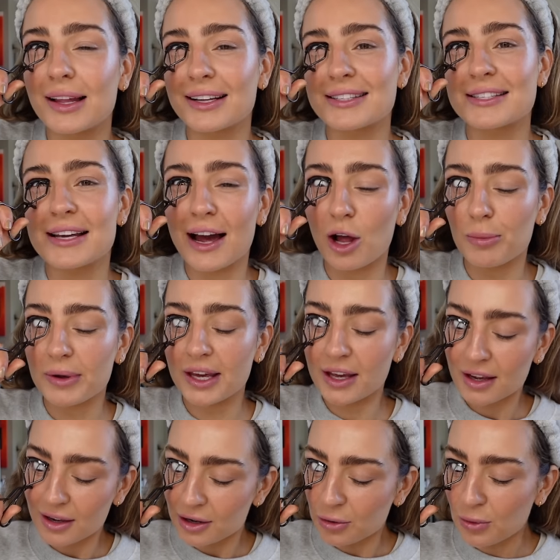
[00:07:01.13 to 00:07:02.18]
Like, tell
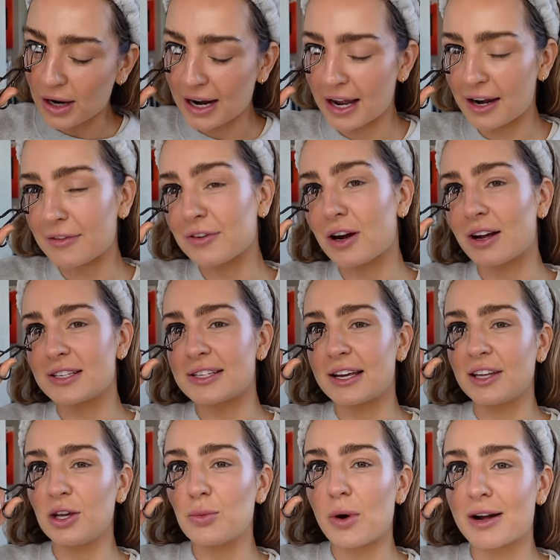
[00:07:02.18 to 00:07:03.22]
me what kind of
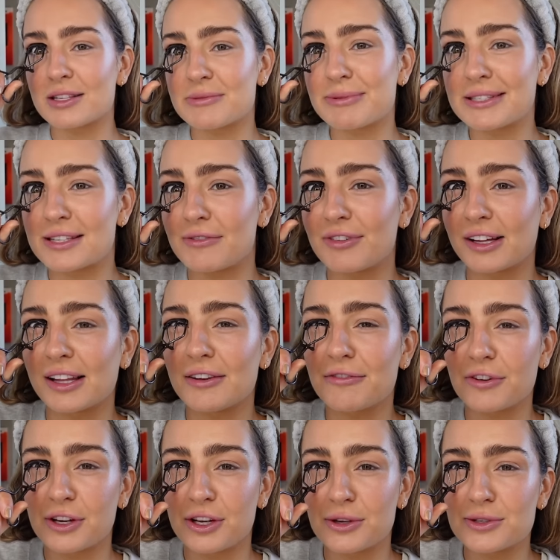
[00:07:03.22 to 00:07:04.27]
content you want specifically
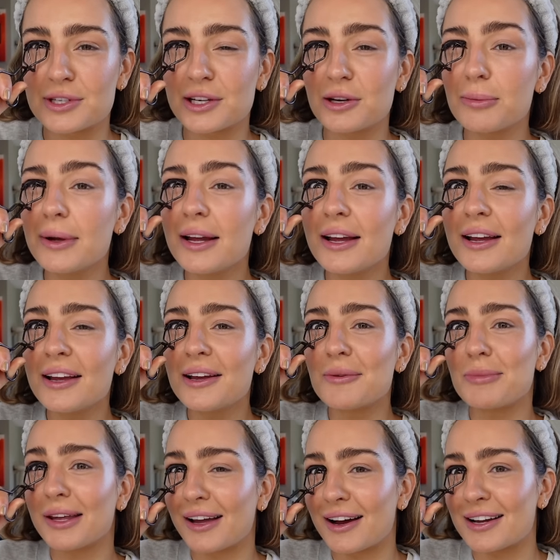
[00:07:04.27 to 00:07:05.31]
for YouTube
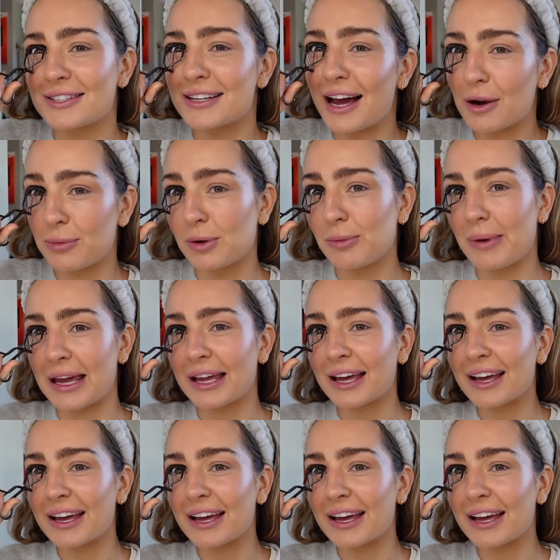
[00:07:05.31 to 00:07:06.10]
because I will make